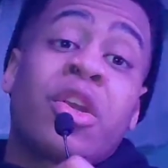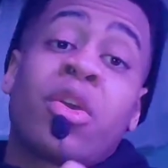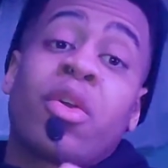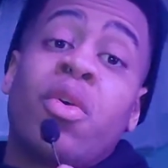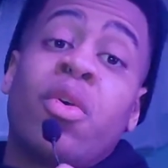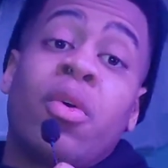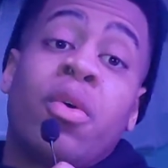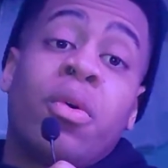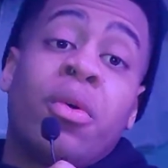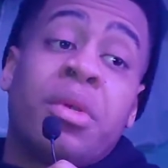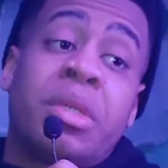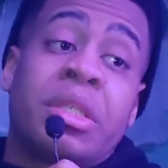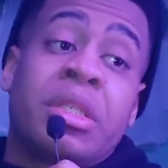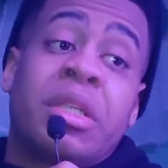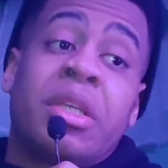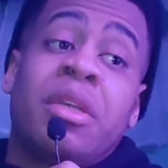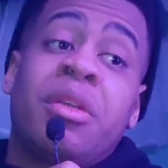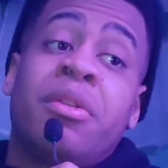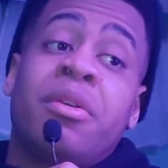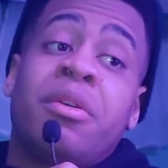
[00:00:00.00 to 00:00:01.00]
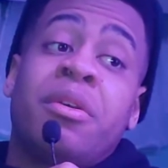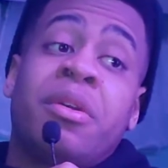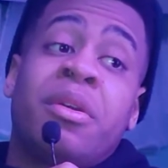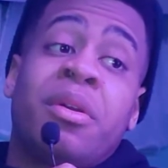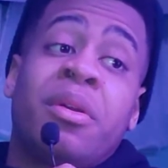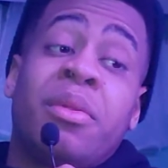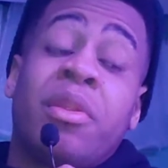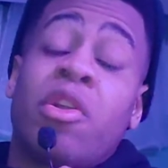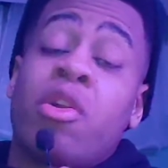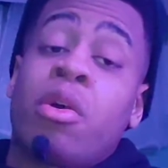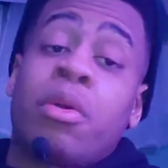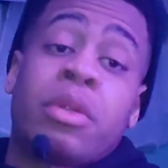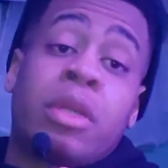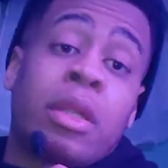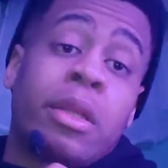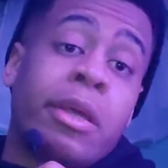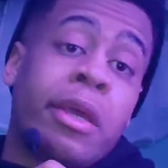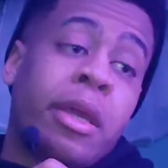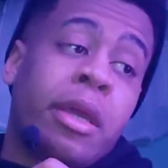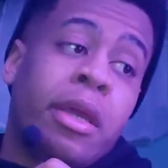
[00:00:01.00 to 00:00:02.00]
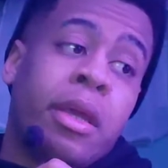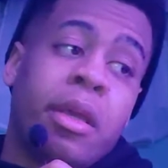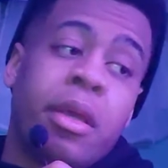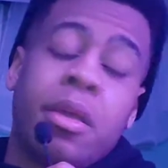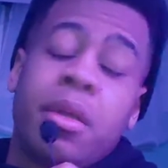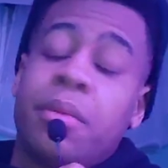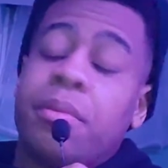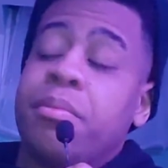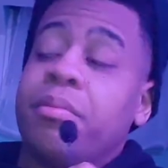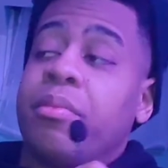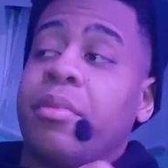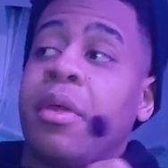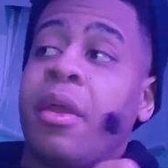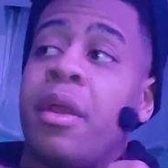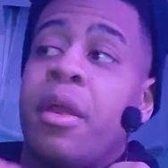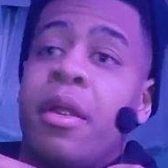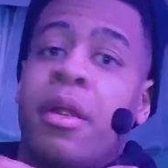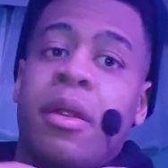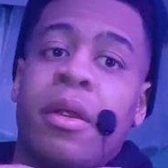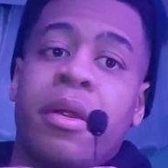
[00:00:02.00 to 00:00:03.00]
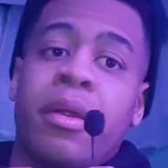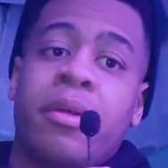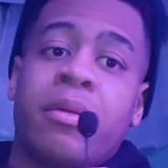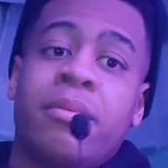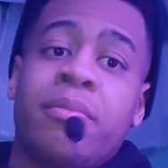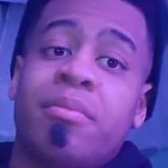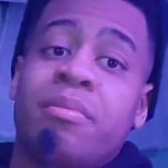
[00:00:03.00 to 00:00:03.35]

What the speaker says: goals either they're on delay, they're